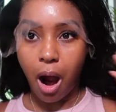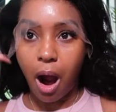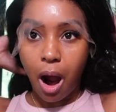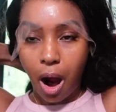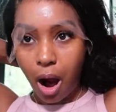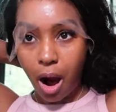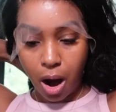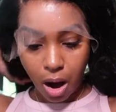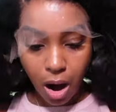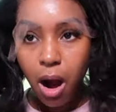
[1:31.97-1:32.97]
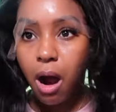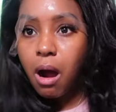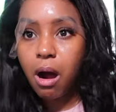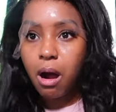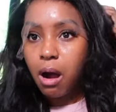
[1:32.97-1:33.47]
long and
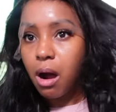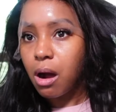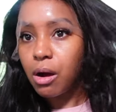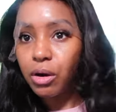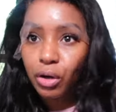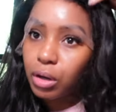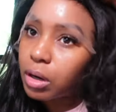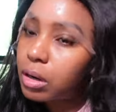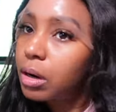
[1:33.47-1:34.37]
160% density.